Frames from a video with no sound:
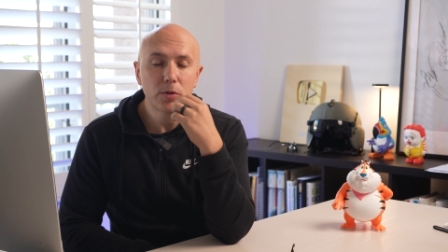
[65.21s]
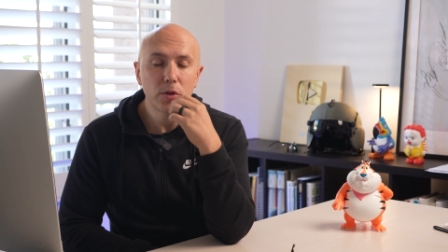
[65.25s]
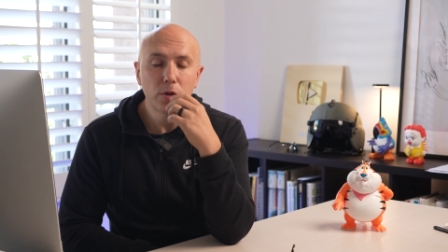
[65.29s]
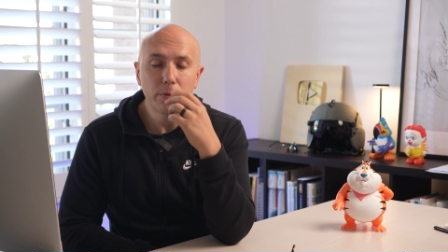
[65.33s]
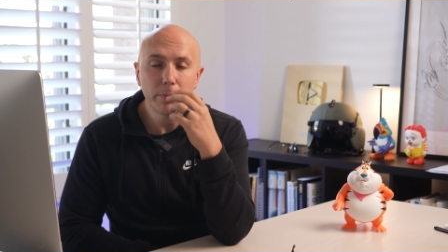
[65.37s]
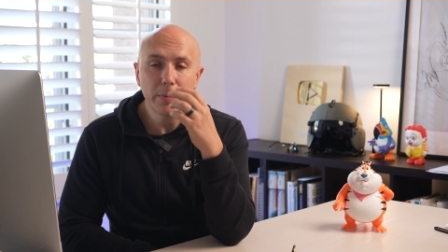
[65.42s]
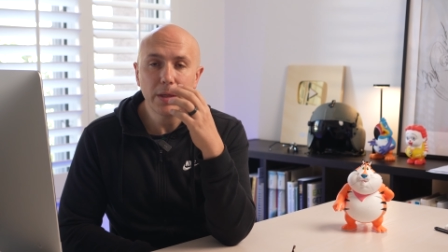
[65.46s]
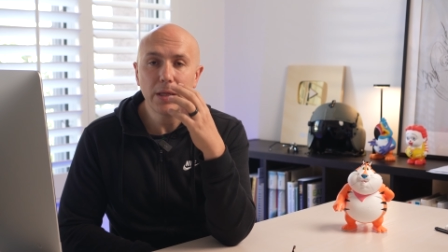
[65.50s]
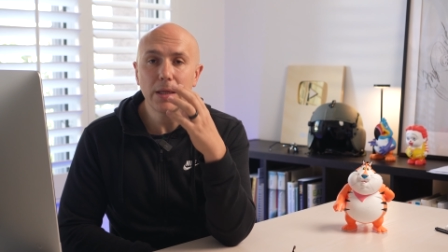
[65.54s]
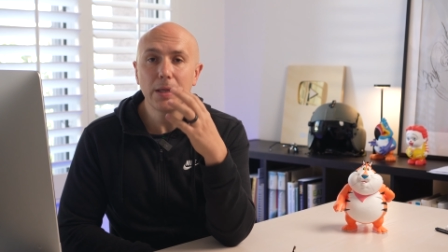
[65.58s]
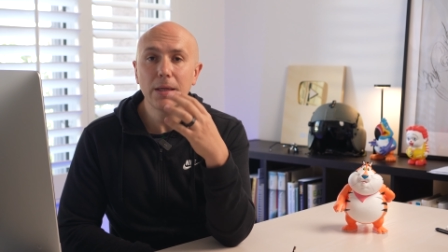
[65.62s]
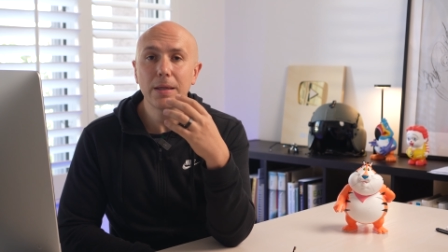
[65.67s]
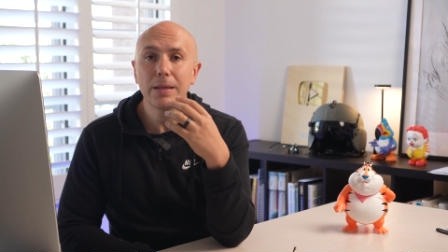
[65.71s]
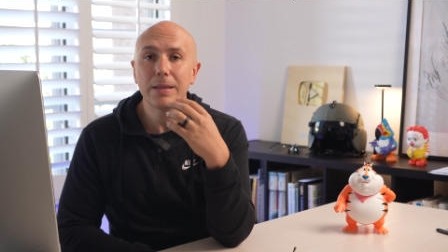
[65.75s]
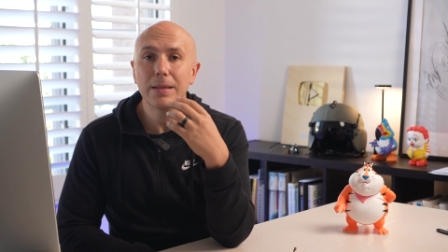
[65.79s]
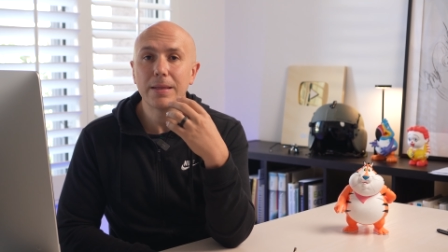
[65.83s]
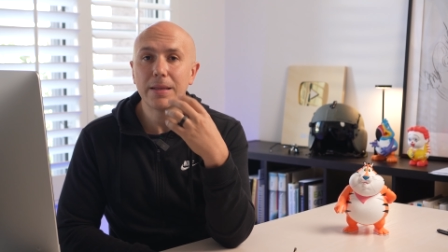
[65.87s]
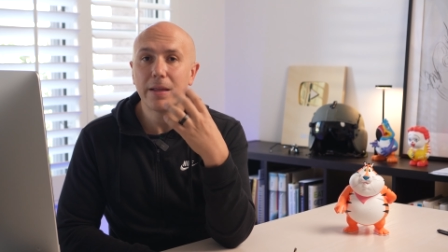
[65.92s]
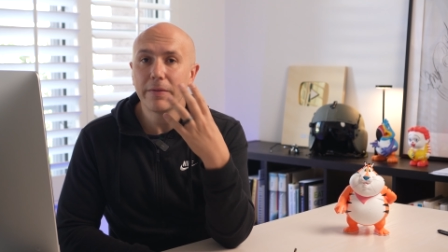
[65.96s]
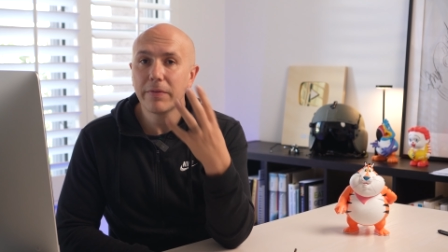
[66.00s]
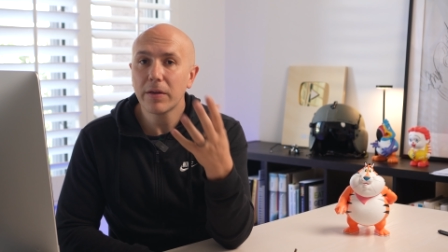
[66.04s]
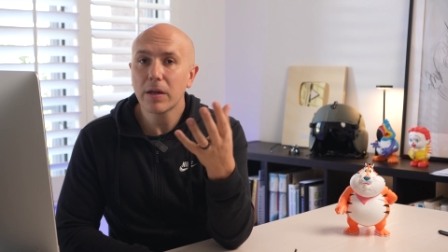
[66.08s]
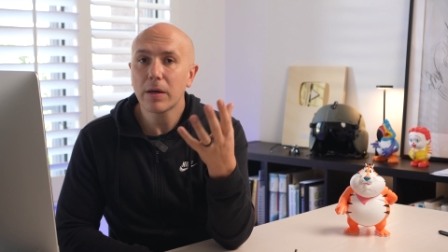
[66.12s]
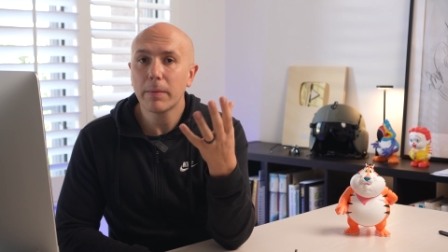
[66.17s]
To me,
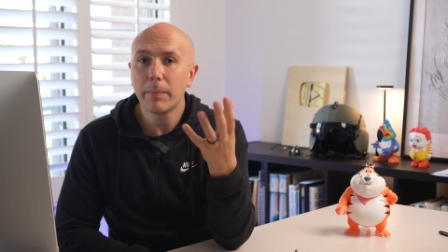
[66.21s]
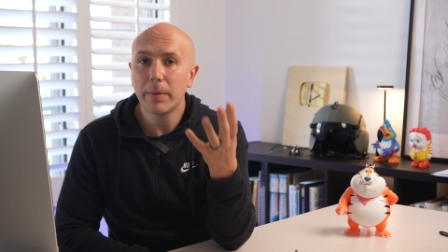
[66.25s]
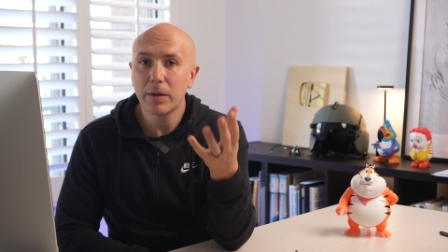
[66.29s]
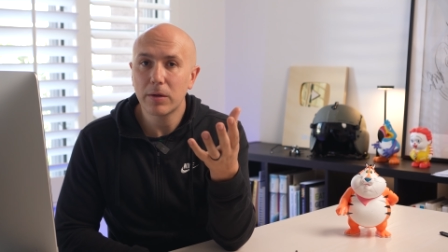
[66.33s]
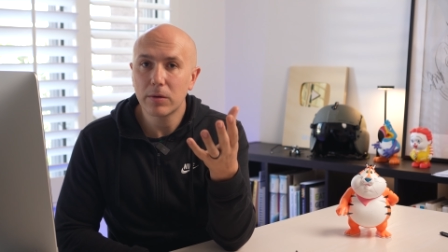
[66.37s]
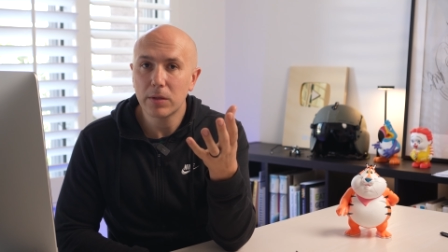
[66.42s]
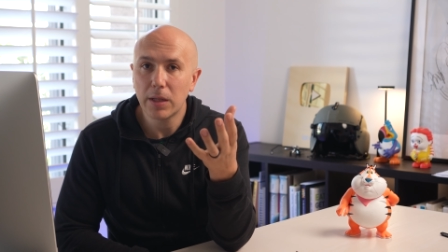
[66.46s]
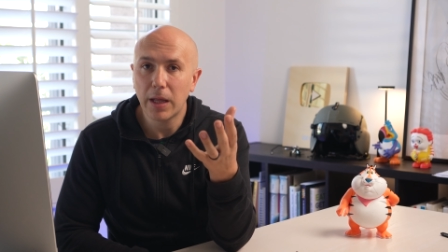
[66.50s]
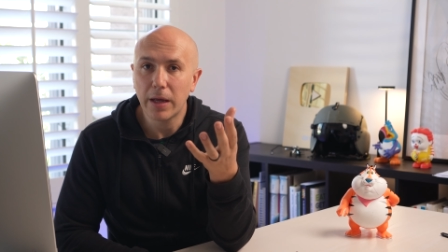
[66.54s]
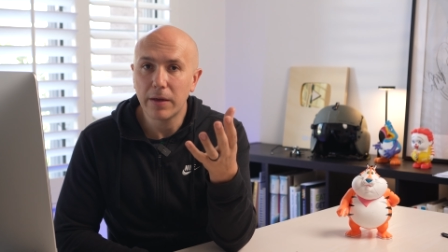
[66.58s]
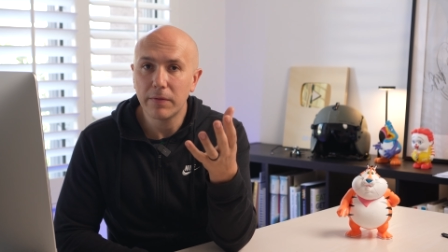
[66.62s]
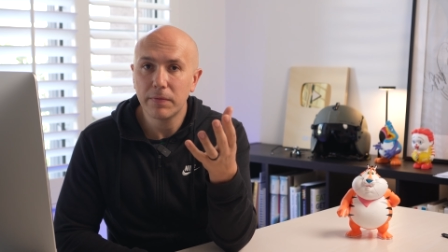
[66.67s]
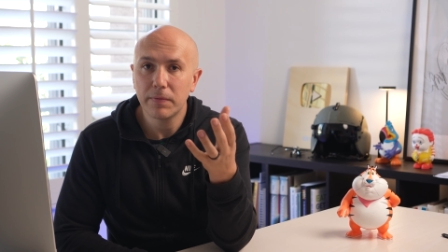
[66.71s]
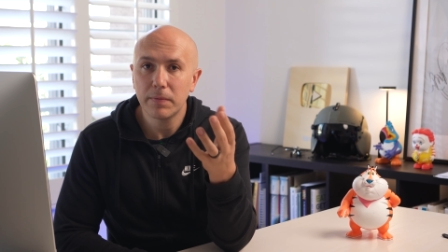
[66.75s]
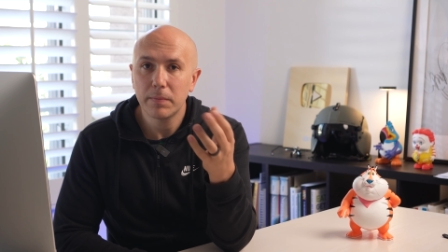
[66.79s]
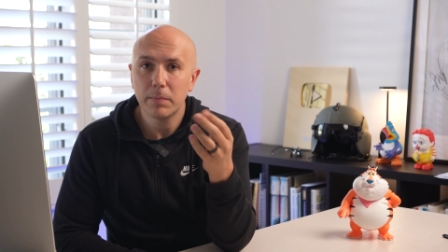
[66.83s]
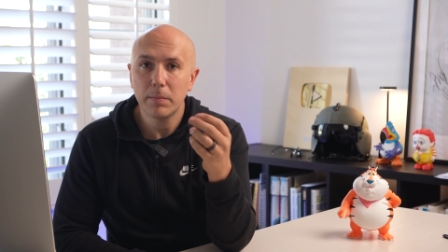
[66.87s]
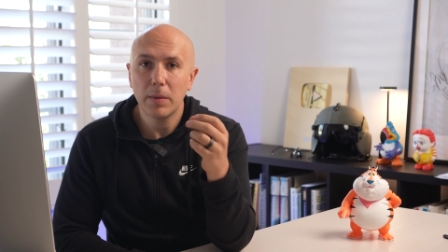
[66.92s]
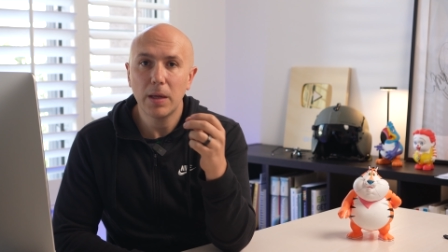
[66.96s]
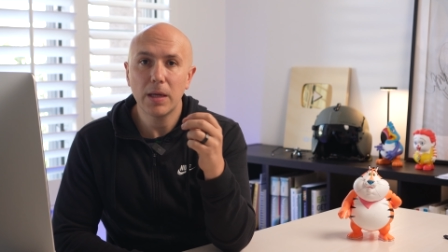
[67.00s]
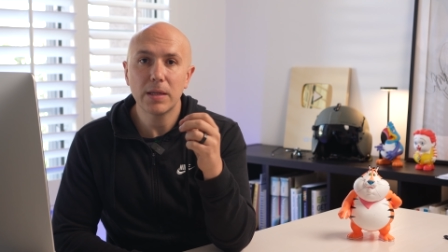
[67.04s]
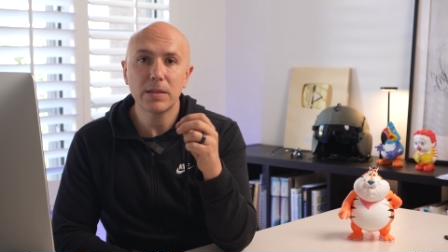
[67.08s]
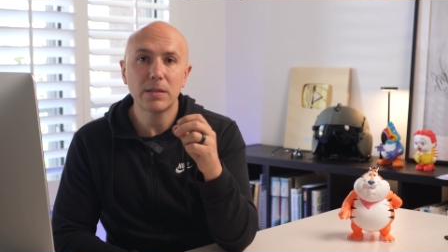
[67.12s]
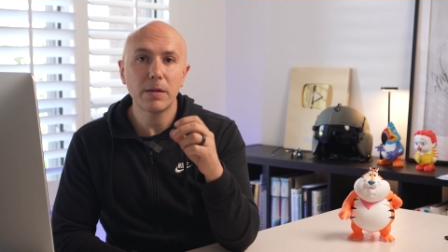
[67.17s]
living a better life,
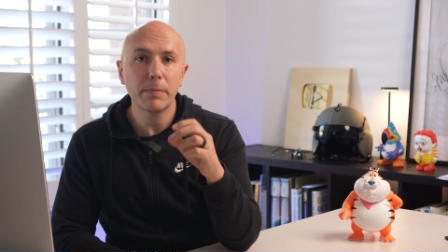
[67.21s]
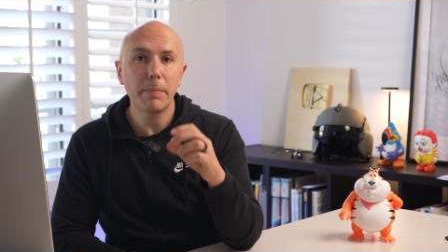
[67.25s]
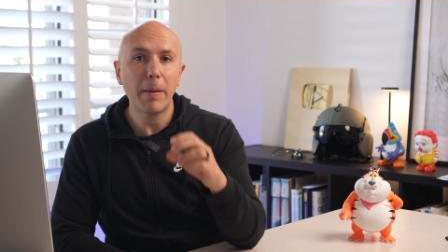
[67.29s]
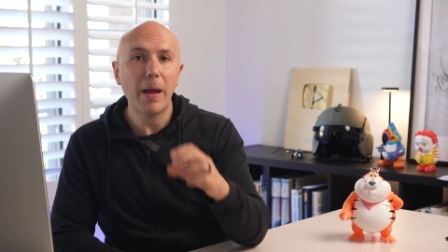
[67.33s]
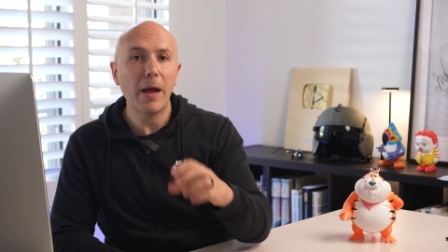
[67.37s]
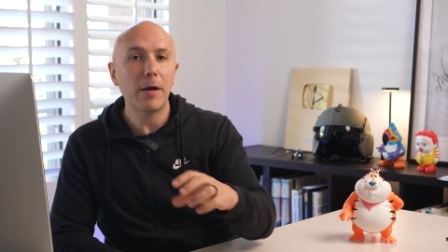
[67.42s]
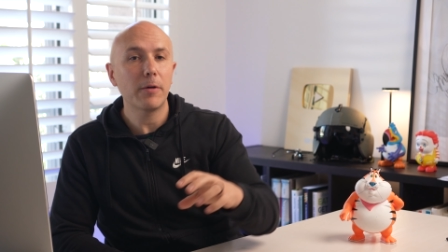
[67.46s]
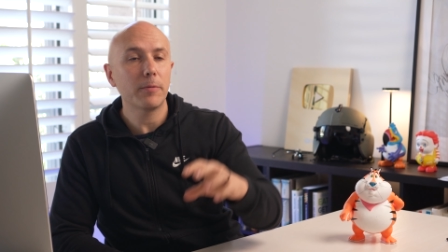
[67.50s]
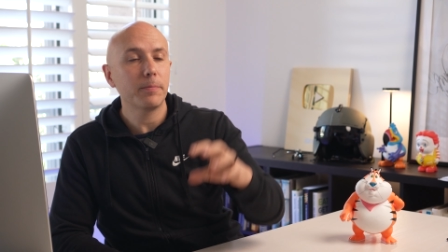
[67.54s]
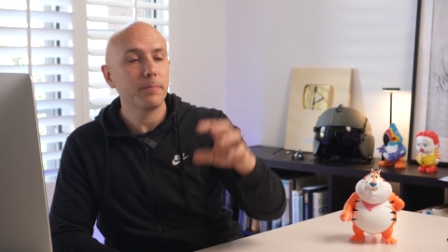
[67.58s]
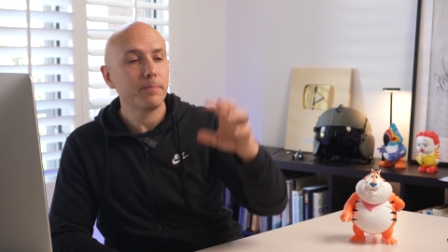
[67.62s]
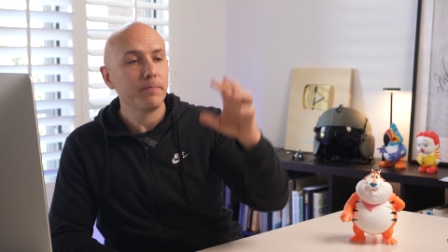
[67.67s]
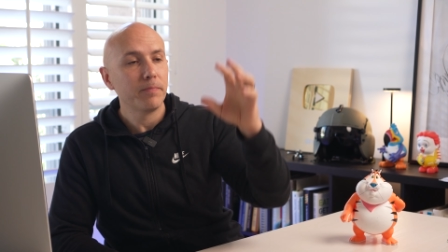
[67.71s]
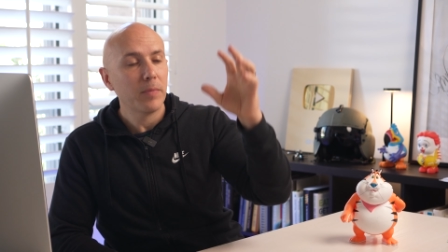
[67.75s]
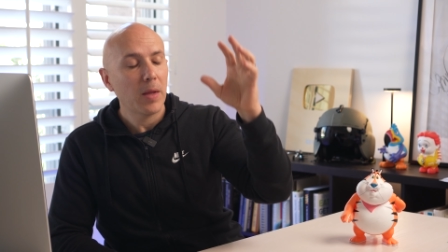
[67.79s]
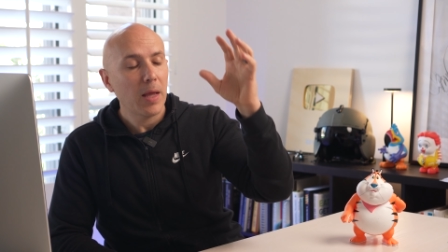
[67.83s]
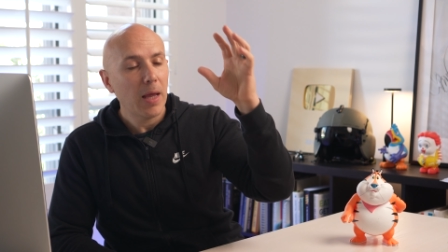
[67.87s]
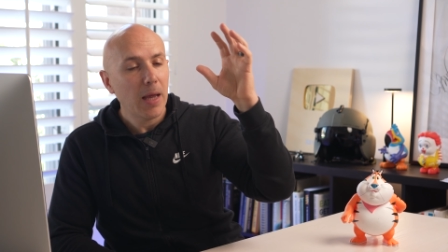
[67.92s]
it's about